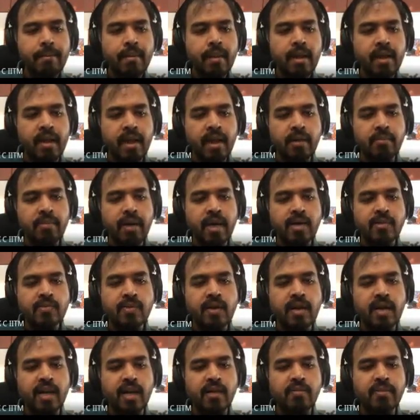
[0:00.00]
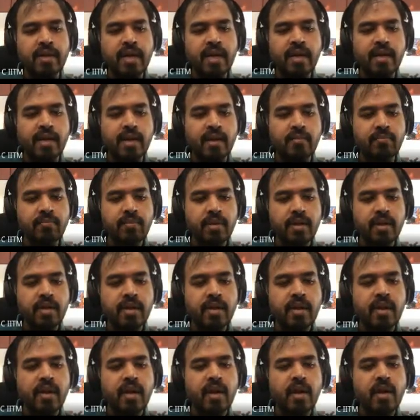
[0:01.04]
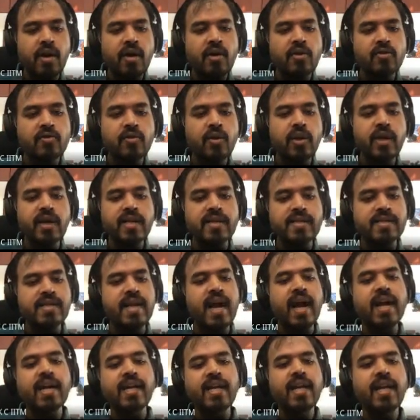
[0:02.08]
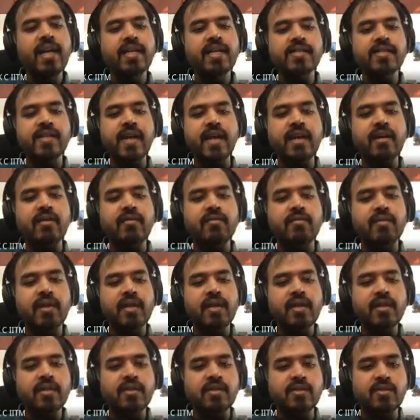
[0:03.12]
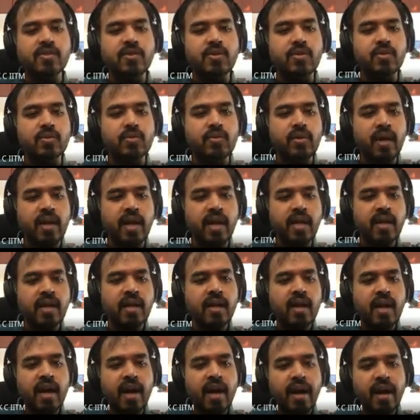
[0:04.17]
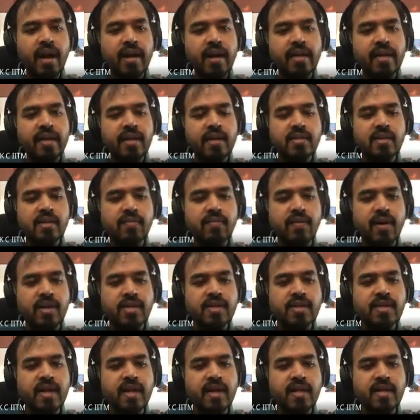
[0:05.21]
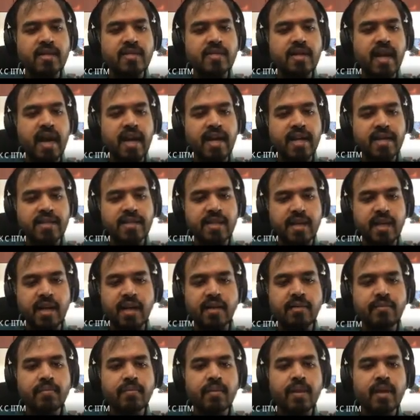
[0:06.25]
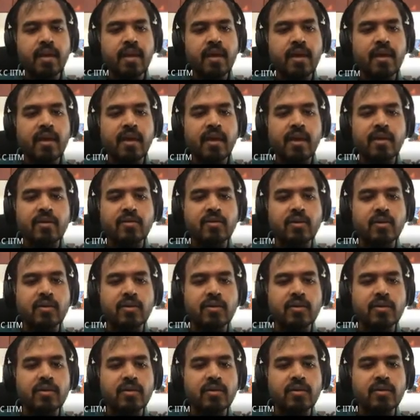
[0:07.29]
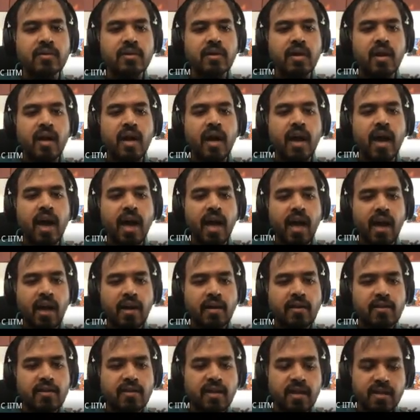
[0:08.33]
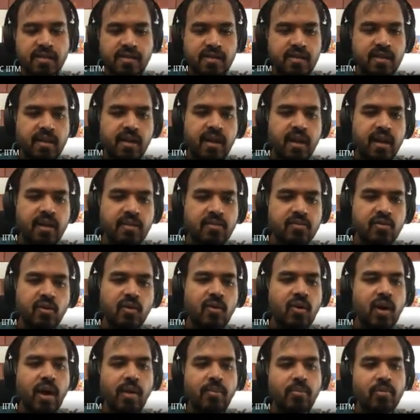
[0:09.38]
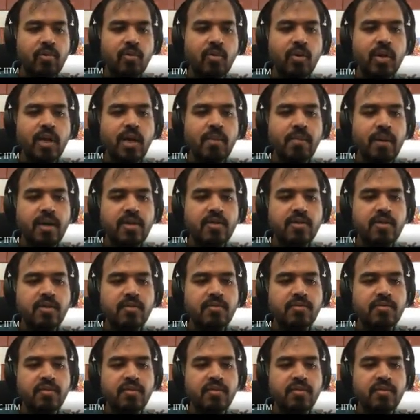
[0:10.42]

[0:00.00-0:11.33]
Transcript: right? Password, readme, and temp. So you can statically check whether this is true, right? Here is a function that does static checking. So there's I'm doing a bunch of